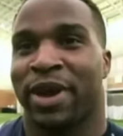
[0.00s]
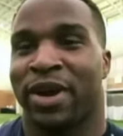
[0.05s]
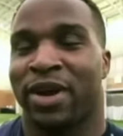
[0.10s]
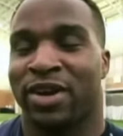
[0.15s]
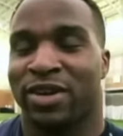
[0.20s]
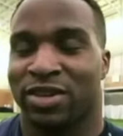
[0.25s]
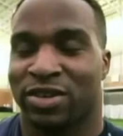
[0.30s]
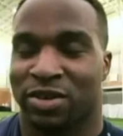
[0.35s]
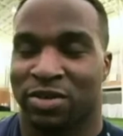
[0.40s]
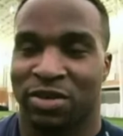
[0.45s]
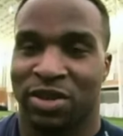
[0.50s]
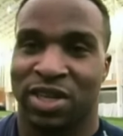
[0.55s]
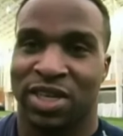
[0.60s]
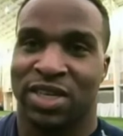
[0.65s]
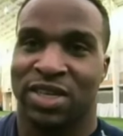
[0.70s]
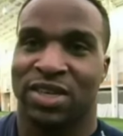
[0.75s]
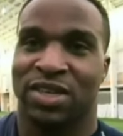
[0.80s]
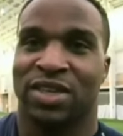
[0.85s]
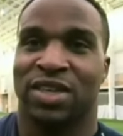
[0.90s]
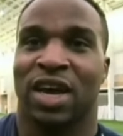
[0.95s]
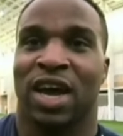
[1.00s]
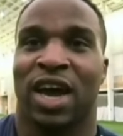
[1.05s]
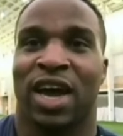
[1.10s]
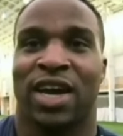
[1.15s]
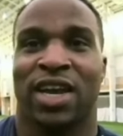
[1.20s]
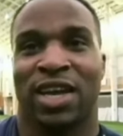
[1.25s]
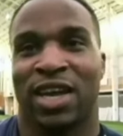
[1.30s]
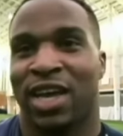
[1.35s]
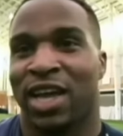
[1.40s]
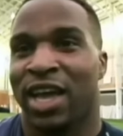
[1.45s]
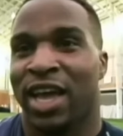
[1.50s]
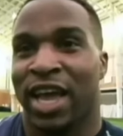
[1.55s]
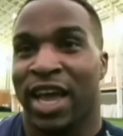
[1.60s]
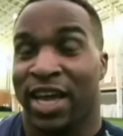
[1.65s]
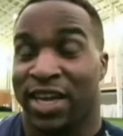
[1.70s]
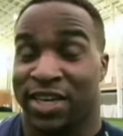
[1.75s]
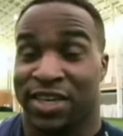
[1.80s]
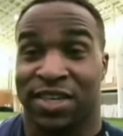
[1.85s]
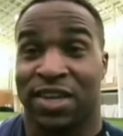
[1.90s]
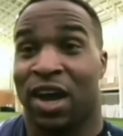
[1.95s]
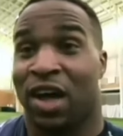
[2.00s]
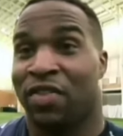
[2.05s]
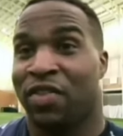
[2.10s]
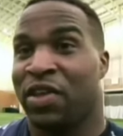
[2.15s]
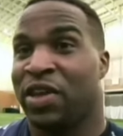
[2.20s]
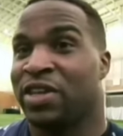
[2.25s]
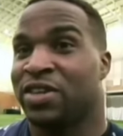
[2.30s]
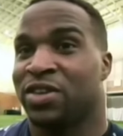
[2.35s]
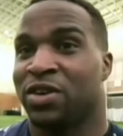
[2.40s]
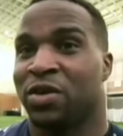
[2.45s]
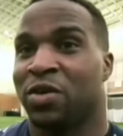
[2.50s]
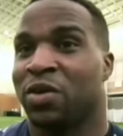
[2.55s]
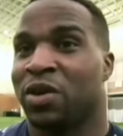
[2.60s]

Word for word: So I released inside and just got in the end zone